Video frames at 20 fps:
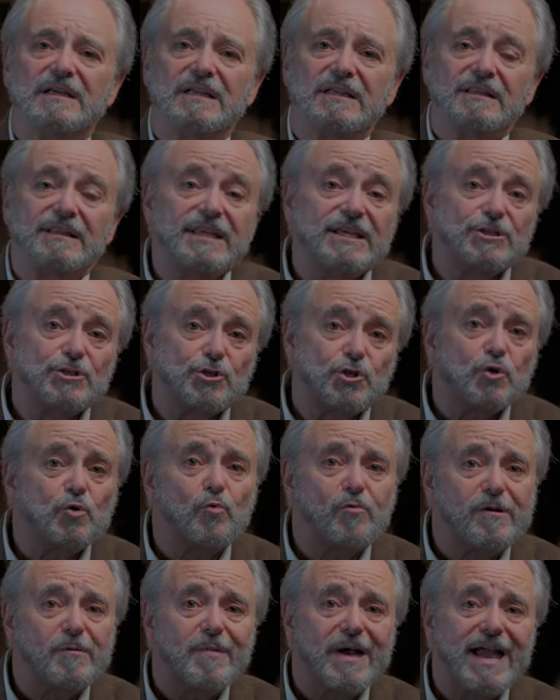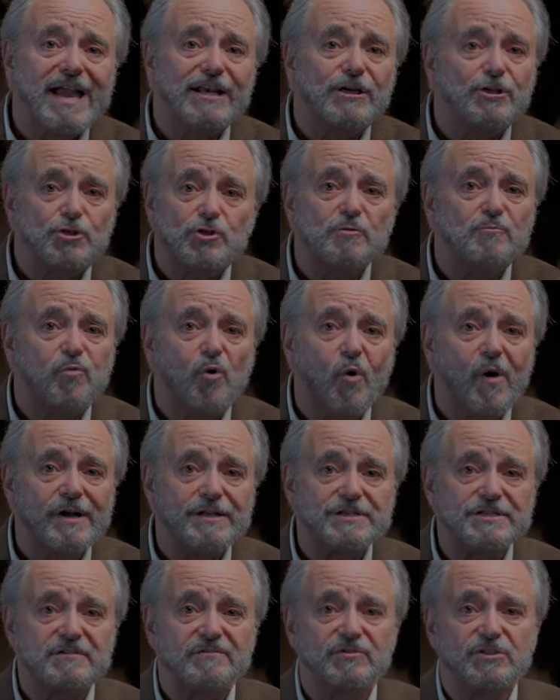These do remain two
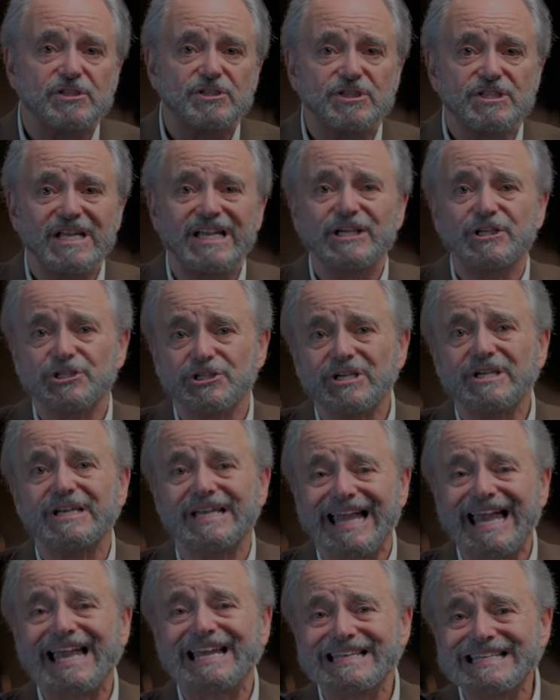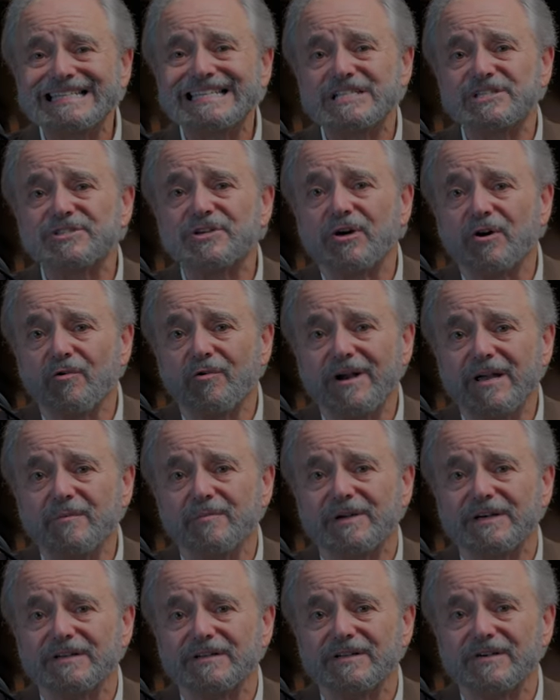points of distinction and
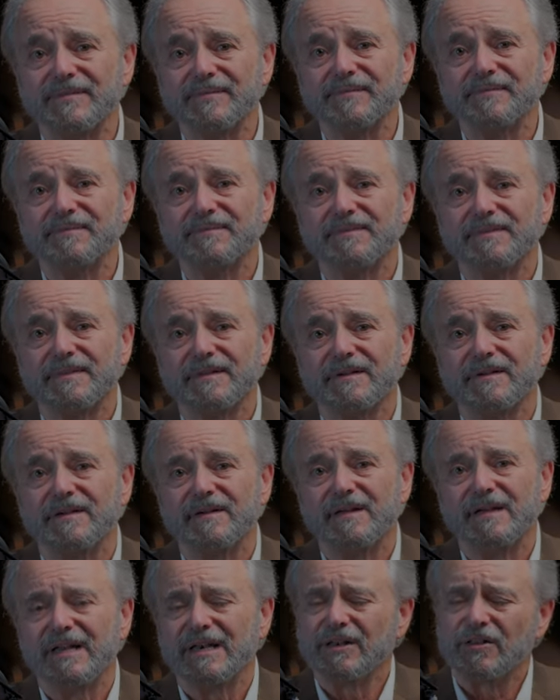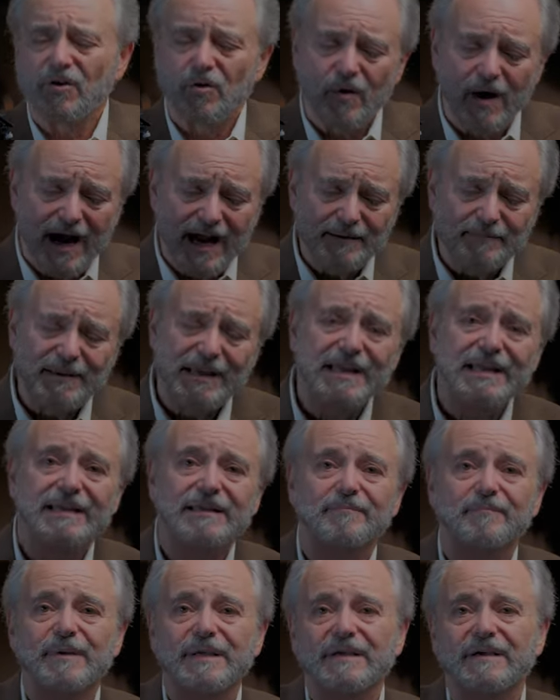disagreement, and though I
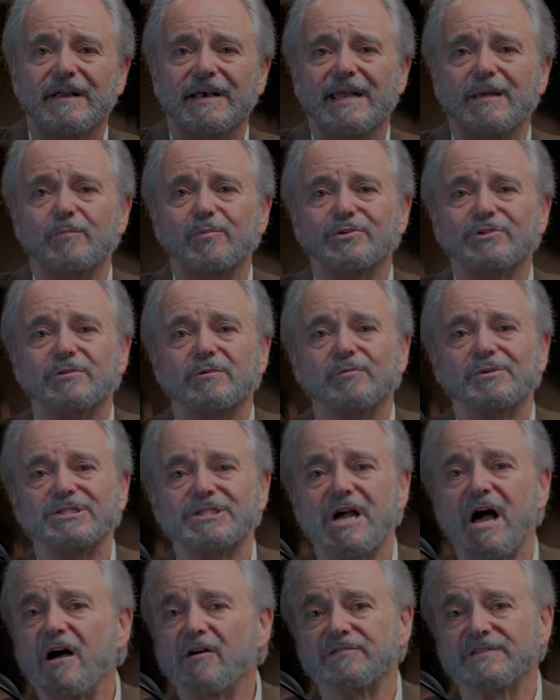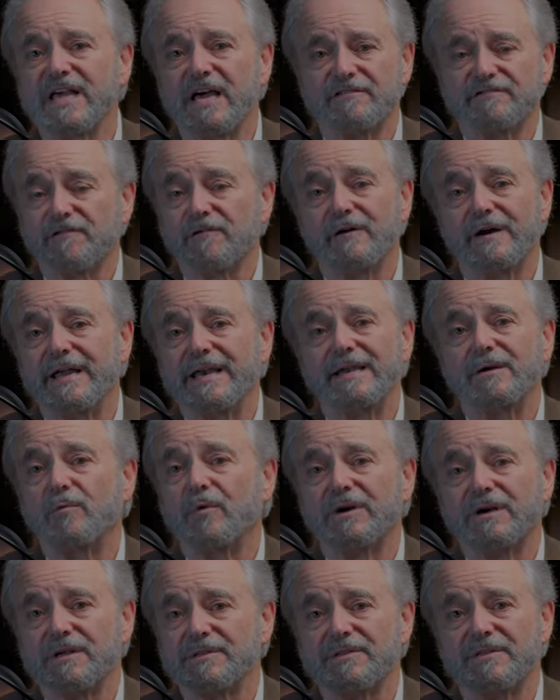may be unable to resolve that for
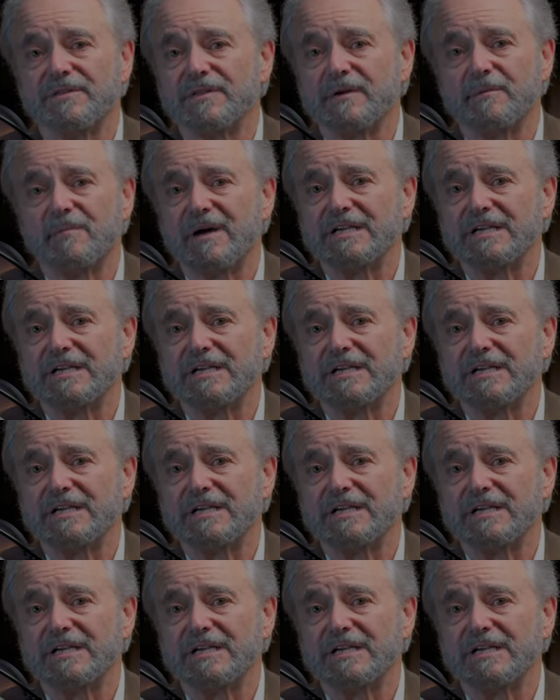anyone other than